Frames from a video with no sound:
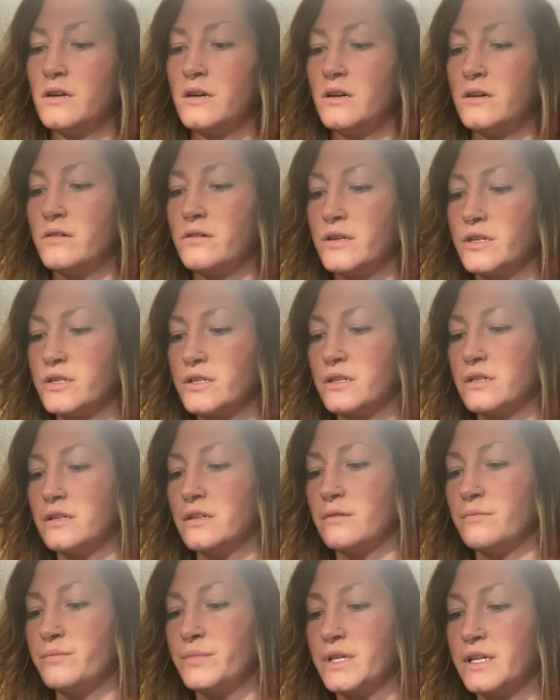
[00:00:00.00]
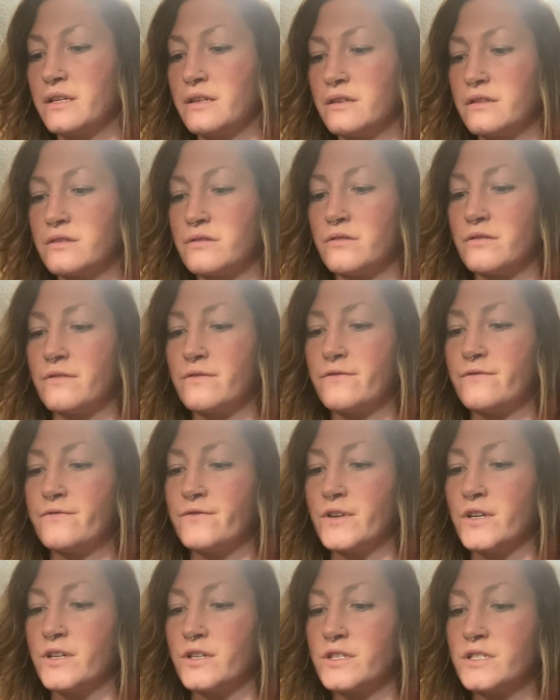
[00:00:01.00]
Oh, I should have done baking soda
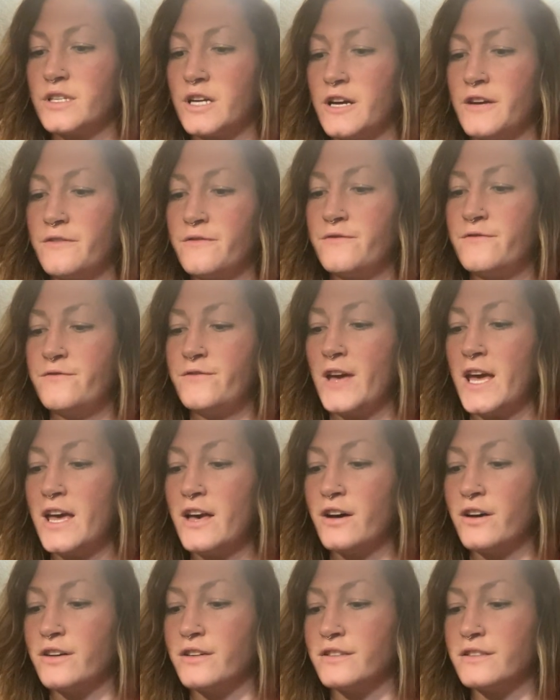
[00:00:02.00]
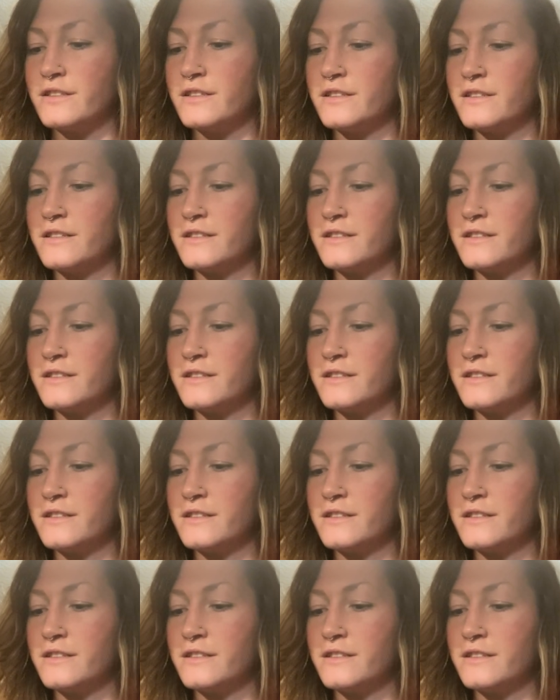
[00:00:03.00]
first. I failed.